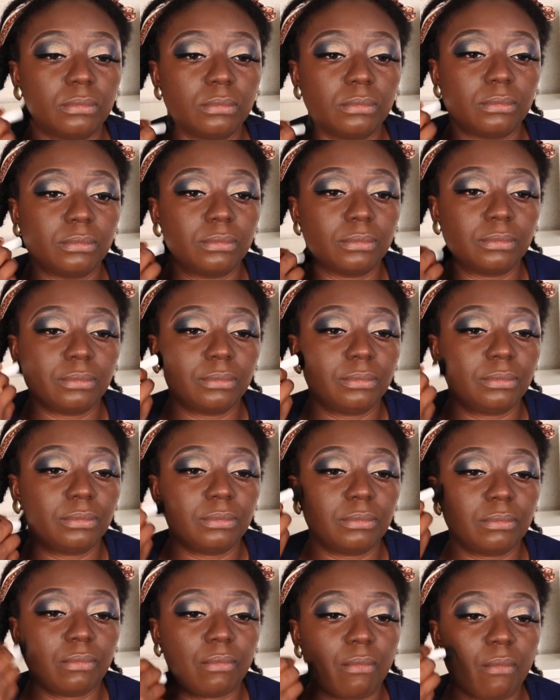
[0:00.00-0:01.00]
was a little
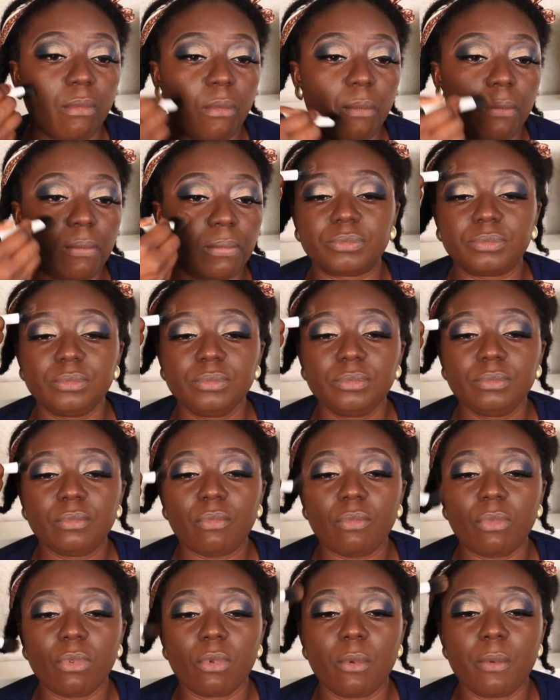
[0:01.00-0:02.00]
bit too light for her
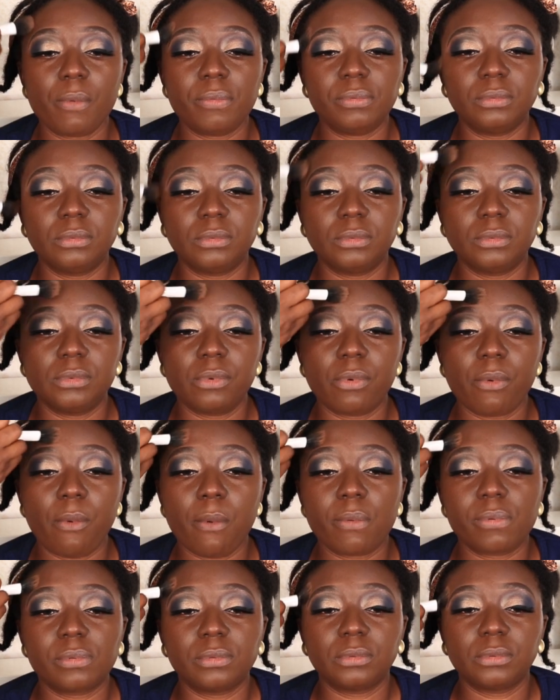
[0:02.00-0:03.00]
skin tone. So
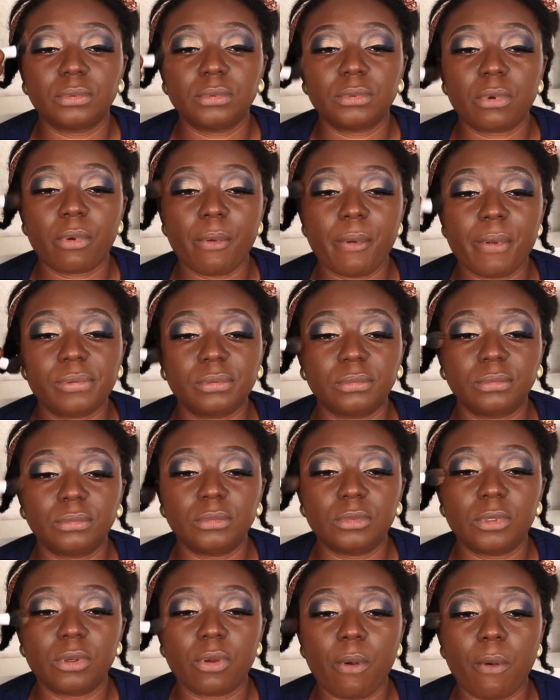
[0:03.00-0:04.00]
what I'm going to do
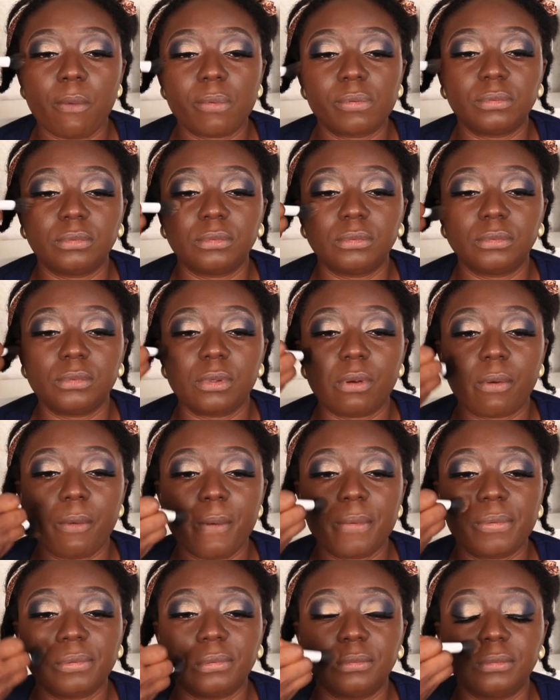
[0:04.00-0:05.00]
now is to use the same
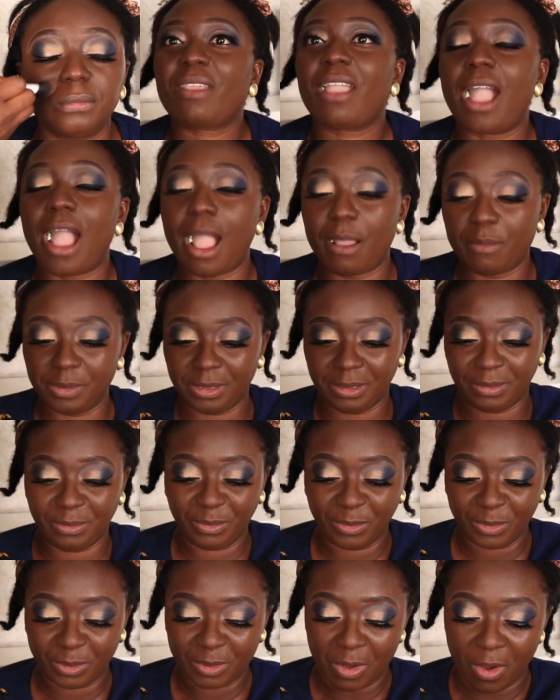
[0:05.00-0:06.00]
foundation and
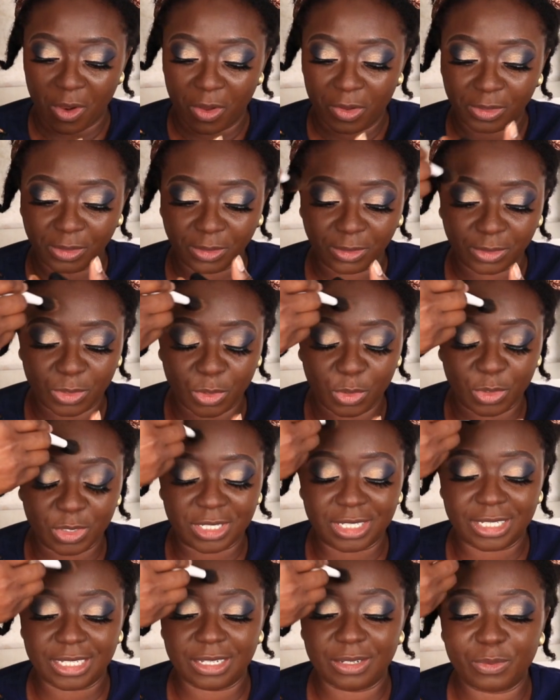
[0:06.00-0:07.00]
just define that
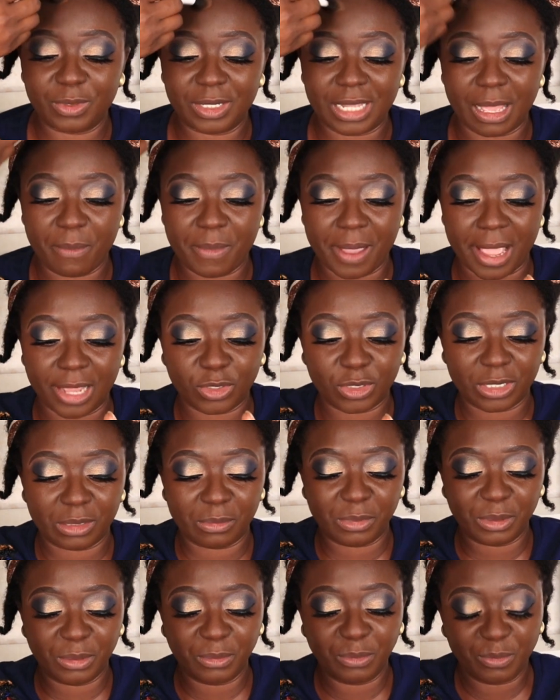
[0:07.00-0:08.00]
top brow. You will
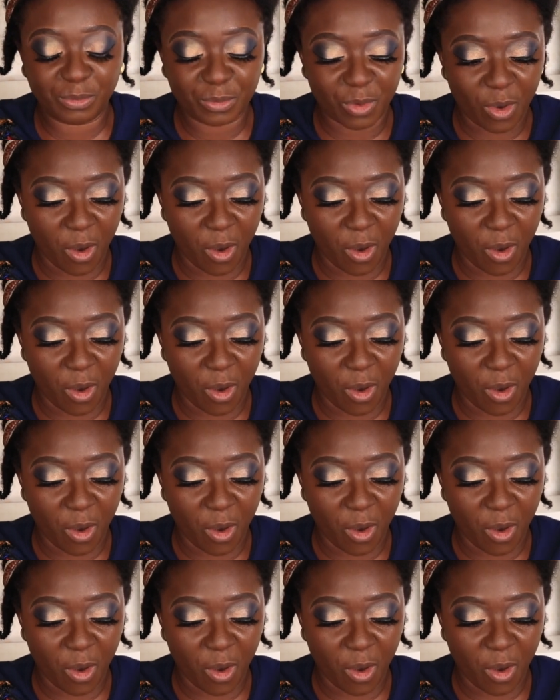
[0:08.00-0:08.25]
see the